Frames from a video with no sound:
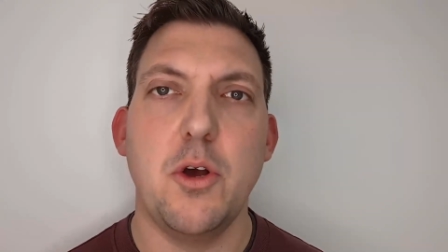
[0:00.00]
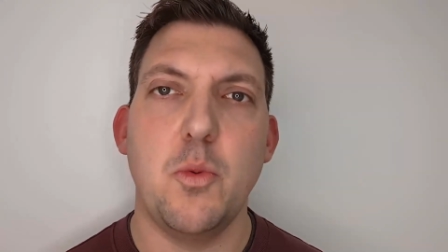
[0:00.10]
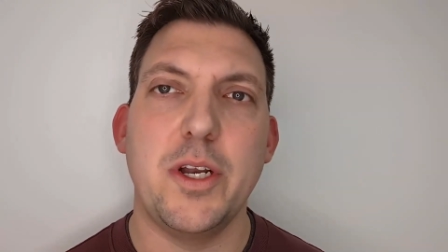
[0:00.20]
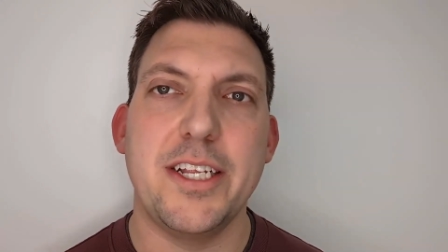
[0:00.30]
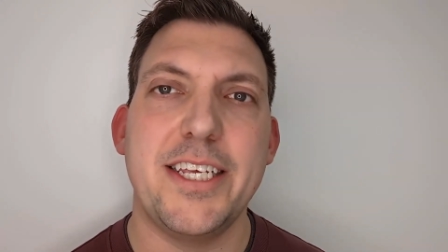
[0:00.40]

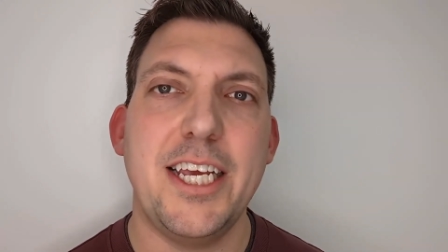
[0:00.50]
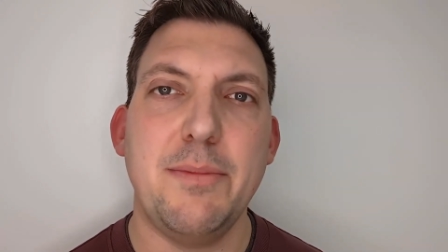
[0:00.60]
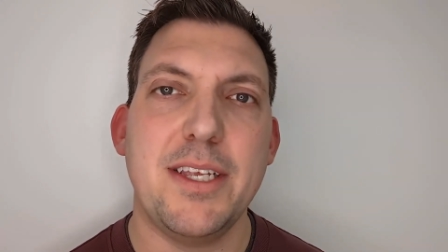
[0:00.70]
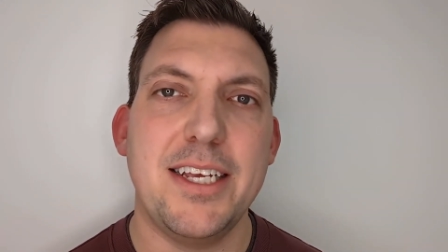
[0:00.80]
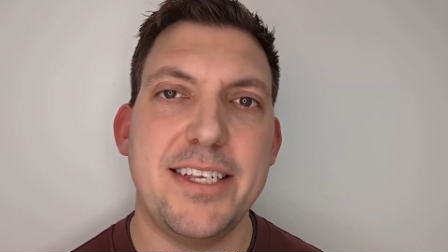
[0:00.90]
When a team
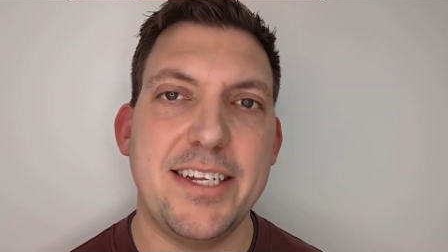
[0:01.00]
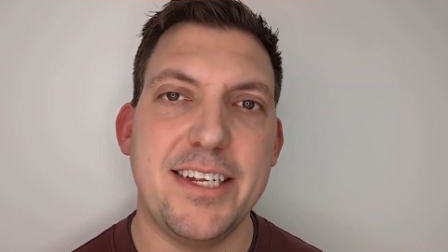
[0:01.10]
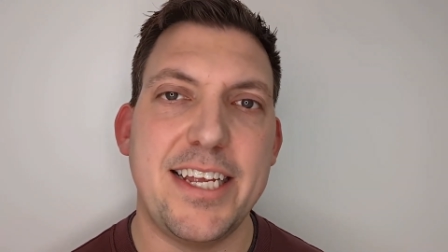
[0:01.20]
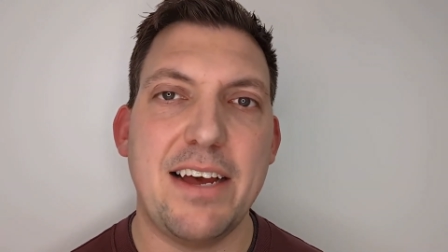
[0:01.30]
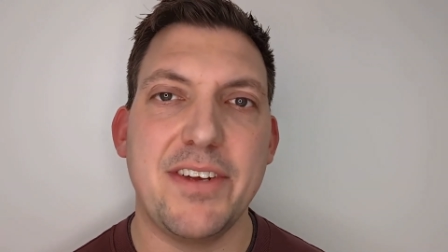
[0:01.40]
is listed
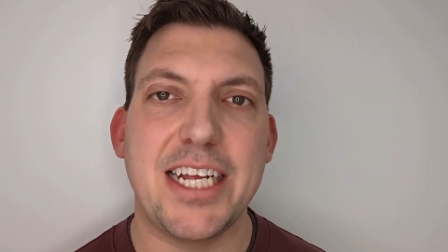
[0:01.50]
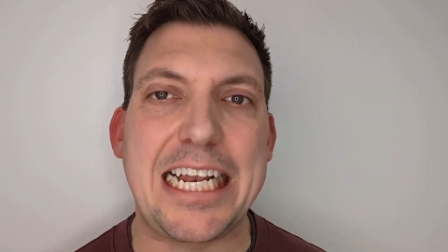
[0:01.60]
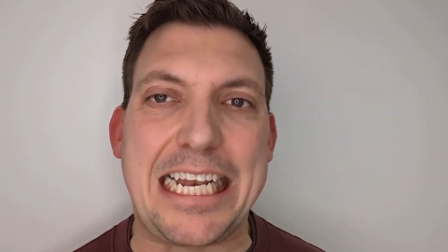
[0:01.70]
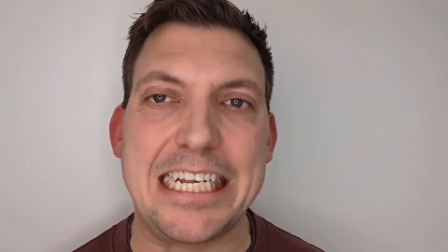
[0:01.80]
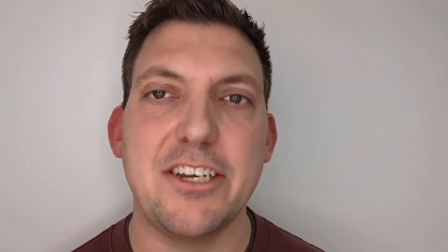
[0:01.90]
as having
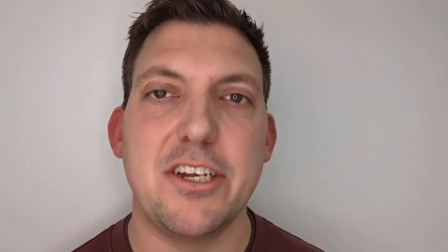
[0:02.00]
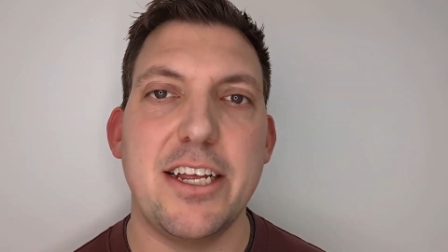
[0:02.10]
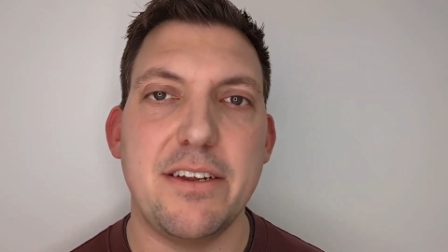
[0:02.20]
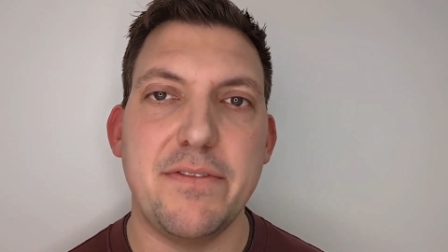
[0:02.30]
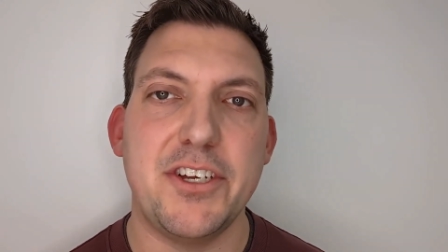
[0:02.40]
clinched their
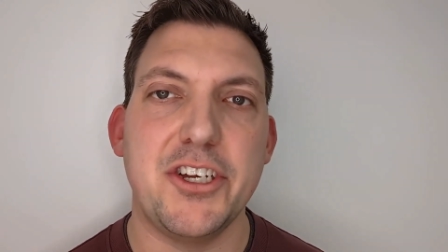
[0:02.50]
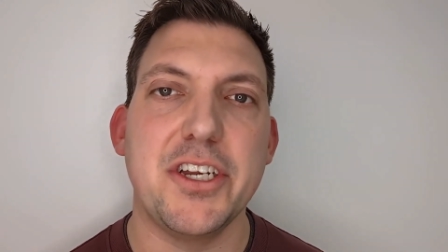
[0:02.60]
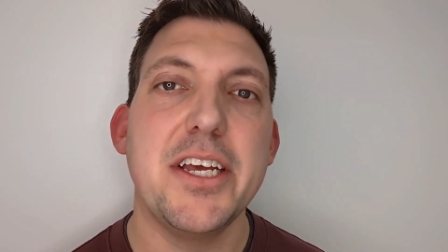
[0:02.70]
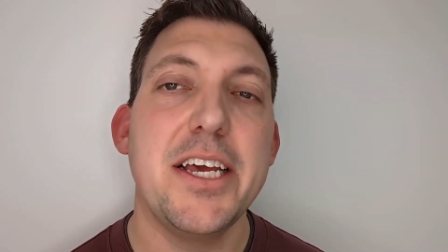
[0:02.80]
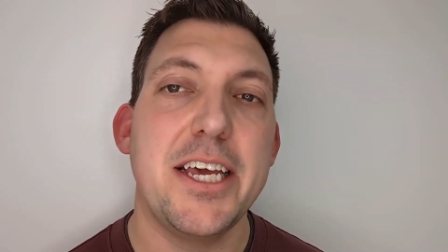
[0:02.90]
division,
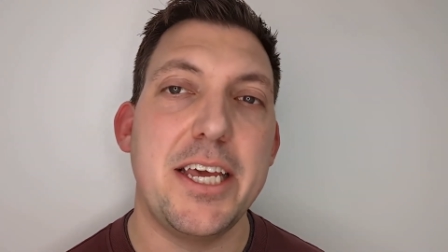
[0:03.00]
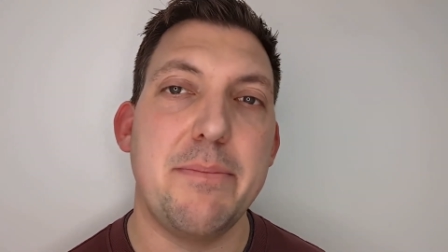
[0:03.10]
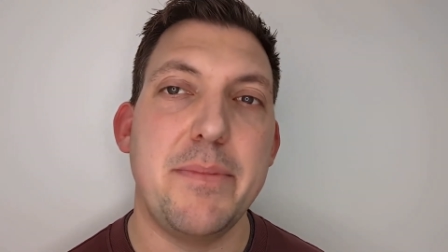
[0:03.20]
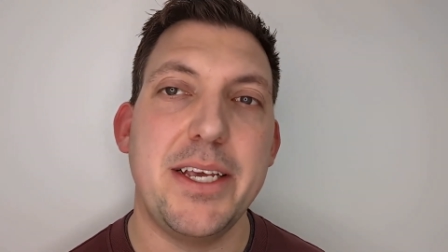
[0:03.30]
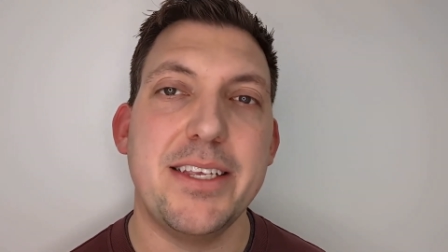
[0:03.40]
it
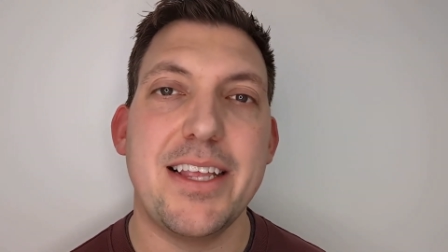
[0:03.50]
means